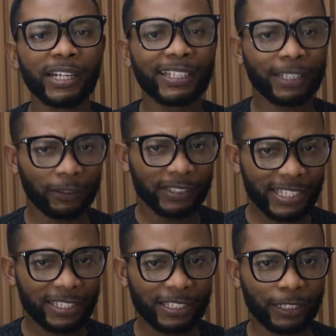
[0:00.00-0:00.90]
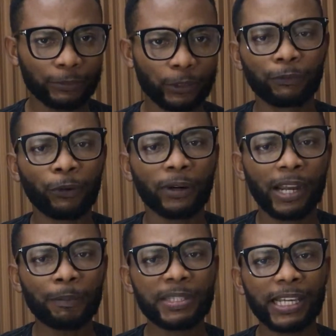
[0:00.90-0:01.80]
Now listen carefully. For
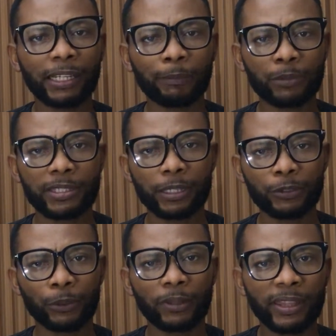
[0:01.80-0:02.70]
capital appreciation,